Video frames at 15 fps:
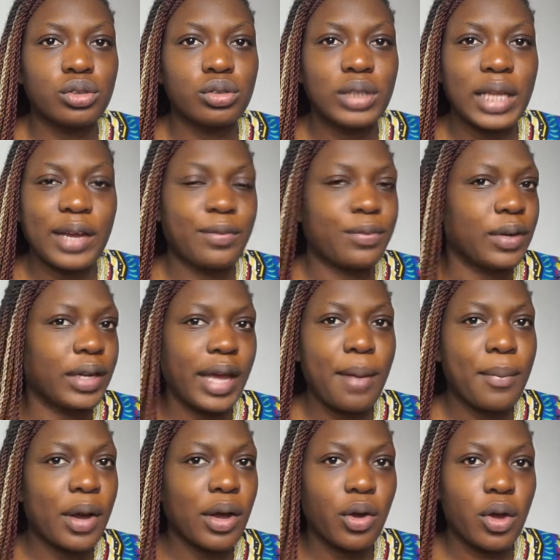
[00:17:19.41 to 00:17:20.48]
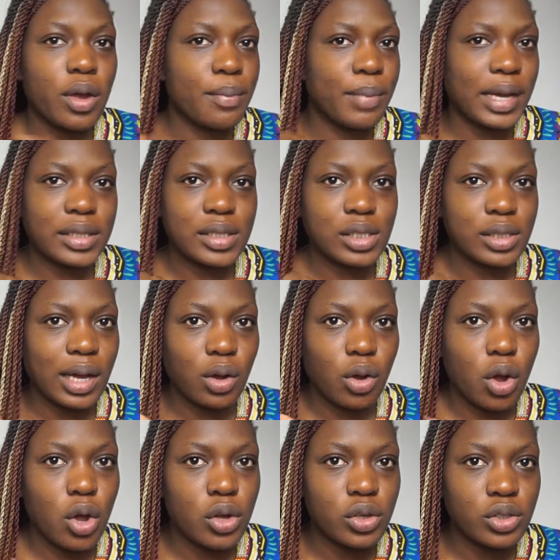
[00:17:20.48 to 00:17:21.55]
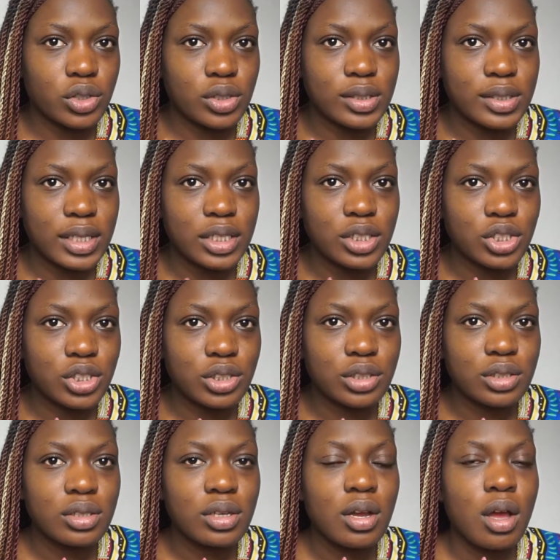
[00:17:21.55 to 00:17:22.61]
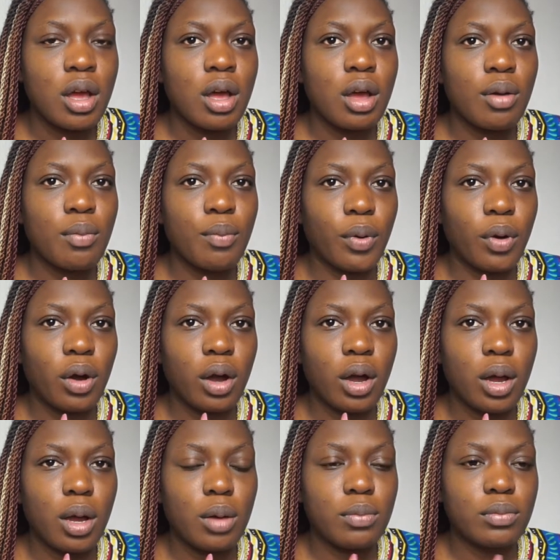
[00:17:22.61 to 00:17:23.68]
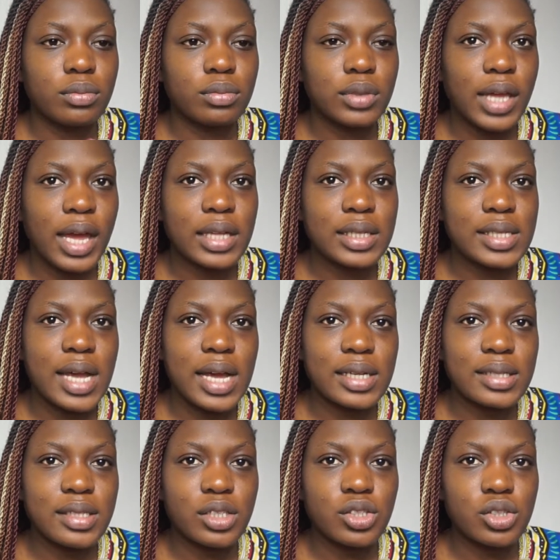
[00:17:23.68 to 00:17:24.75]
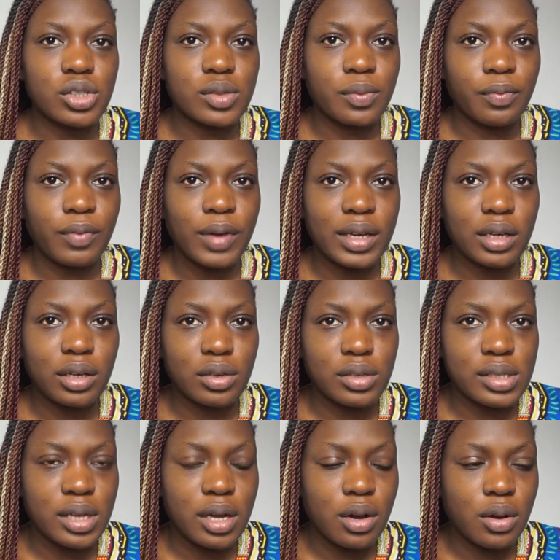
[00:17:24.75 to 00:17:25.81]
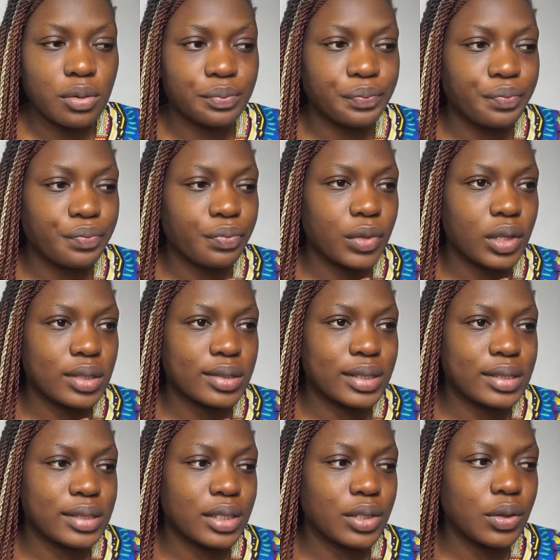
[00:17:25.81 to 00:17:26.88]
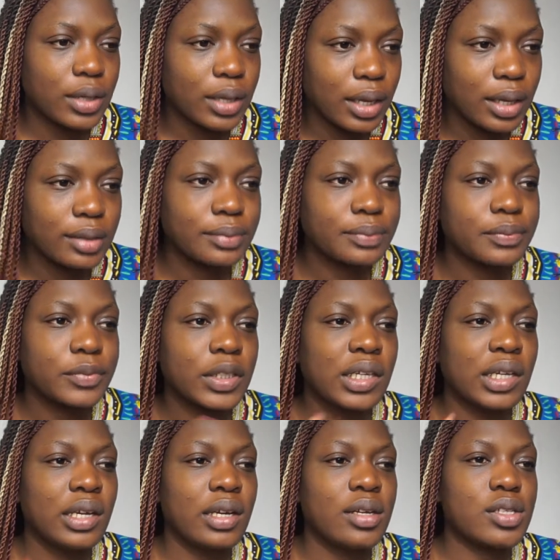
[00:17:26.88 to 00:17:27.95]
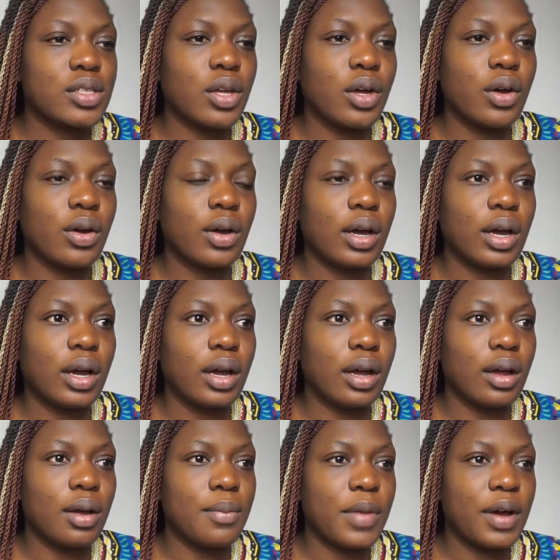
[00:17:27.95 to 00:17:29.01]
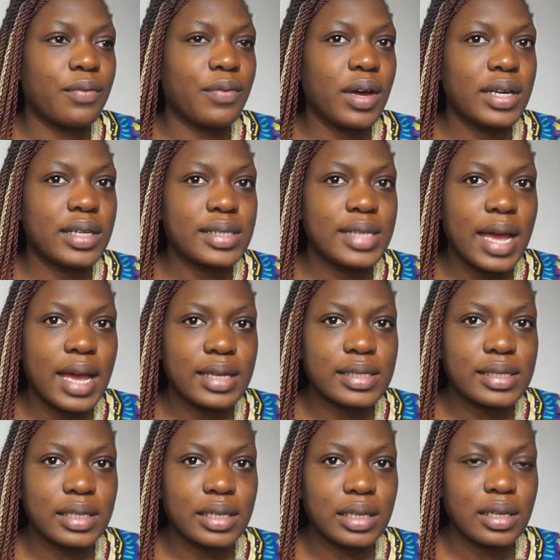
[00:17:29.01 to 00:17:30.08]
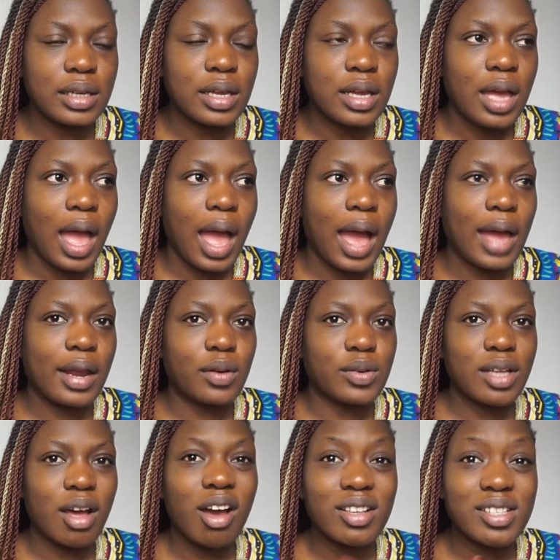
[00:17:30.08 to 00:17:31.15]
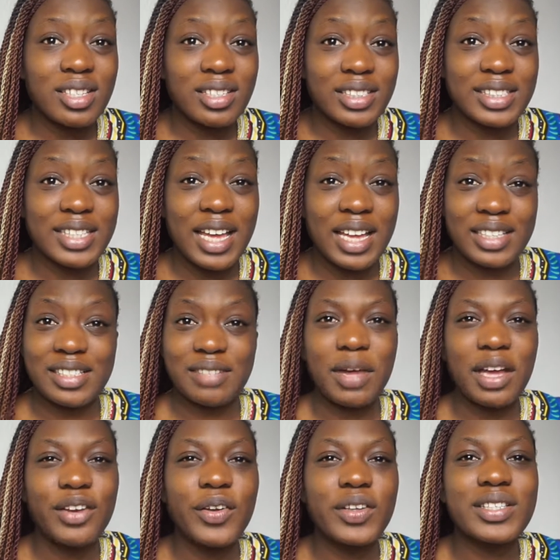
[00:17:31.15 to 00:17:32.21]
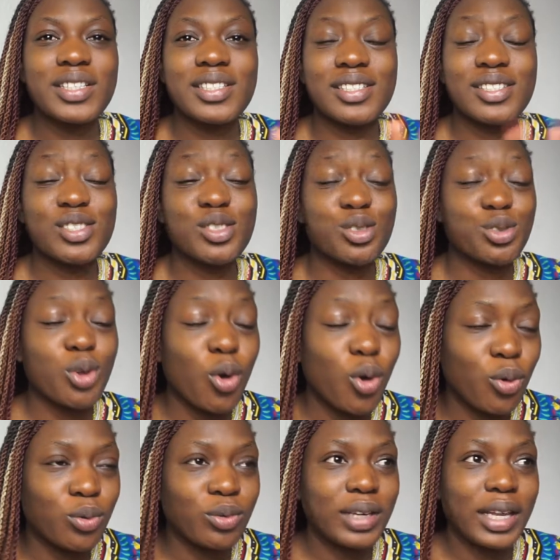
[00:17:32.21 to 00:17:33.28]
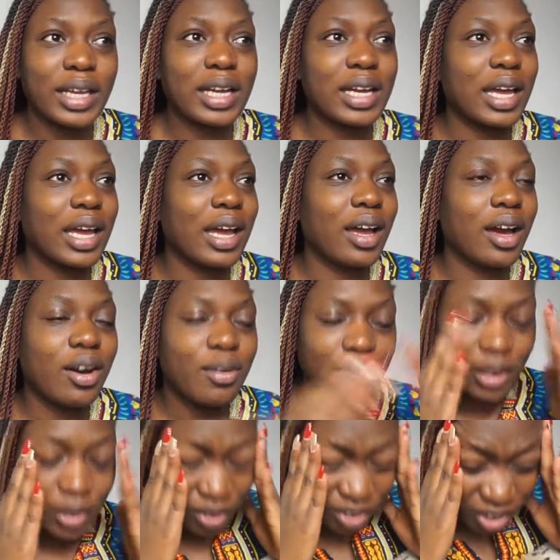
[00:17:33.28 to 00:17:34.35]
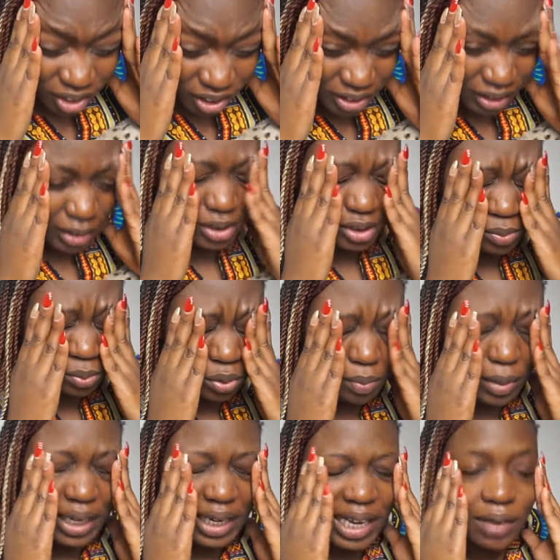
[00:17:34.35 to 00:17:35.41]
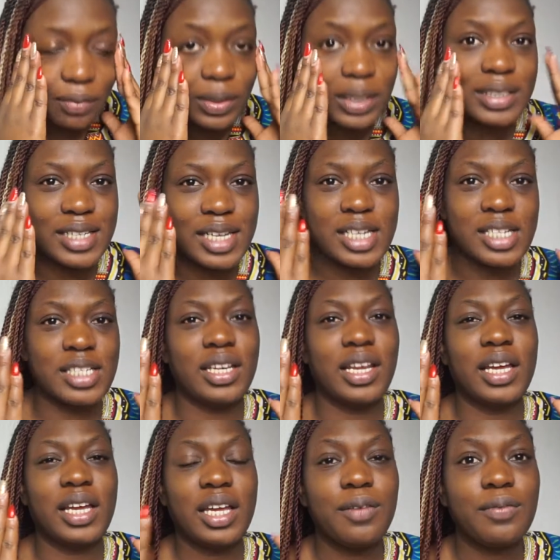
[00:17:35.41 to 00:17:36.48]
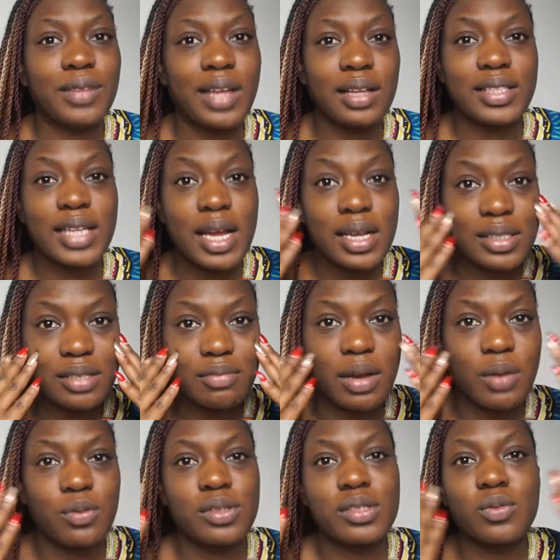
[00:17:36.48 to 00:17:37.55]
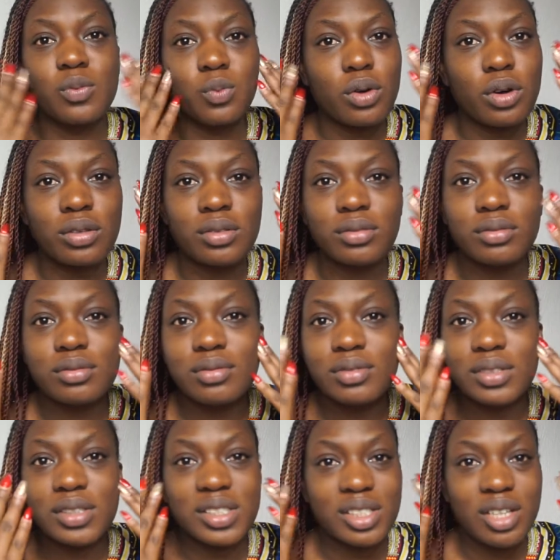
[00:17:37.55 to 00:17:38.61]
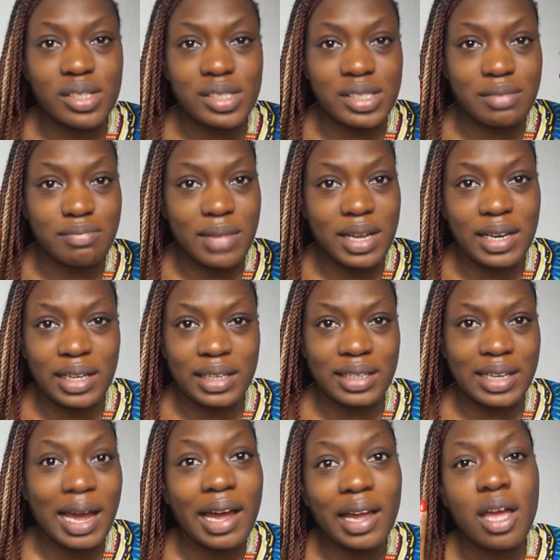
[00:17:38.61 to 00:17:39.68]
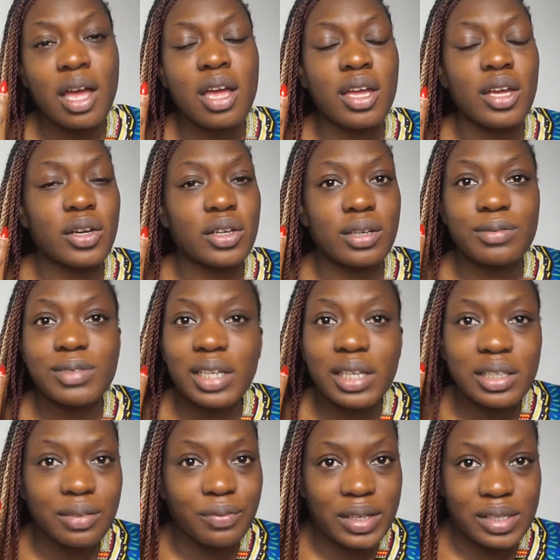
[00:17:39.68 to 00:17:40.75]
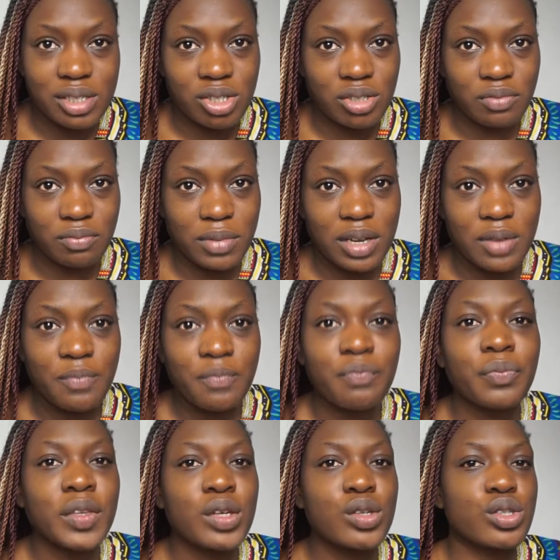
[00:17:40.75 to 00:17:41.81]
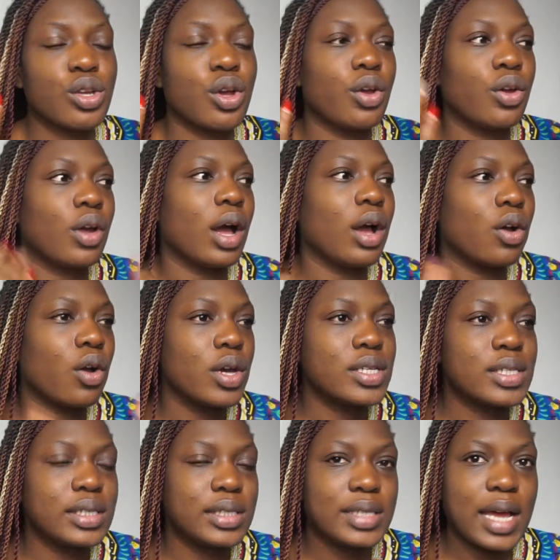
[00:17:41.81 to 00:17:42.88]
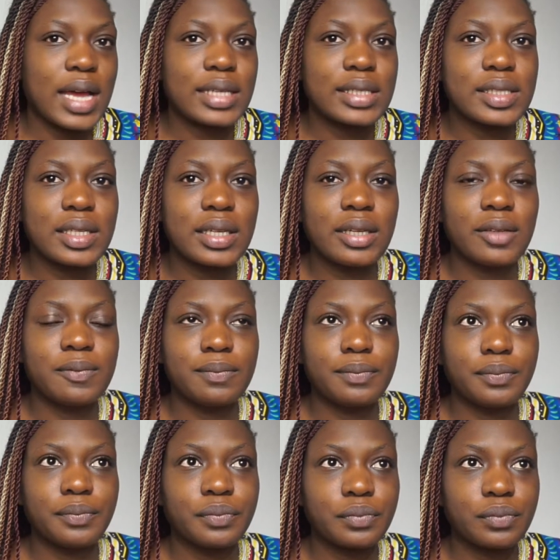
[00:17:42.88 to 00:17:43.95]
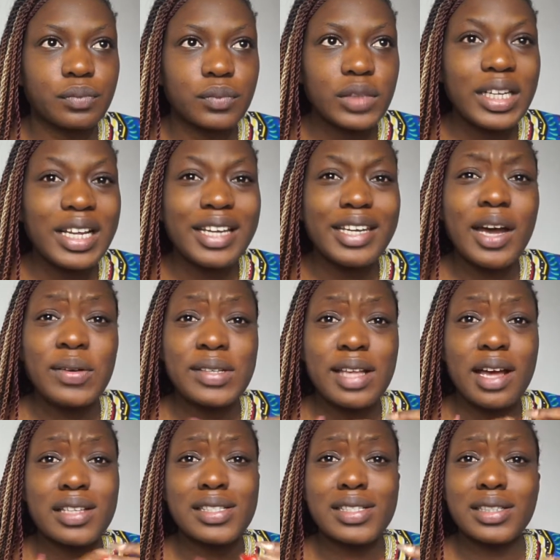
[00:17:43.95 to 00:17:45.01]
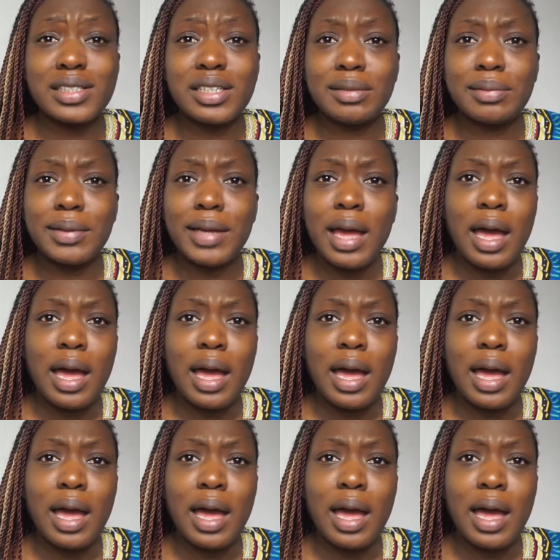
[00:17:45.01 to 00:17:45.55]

like, forget about going back to that coach station, but get a taxi and just find an hotel. So I said, okay. So I found a taxi, and I was asking the taxi, I know this is so, like, oh my god, I just put my life in danger. Like, if that taxi man was one disgusting man like that, it could have taken advantage of me. So I got into the taxi, and I was asking him,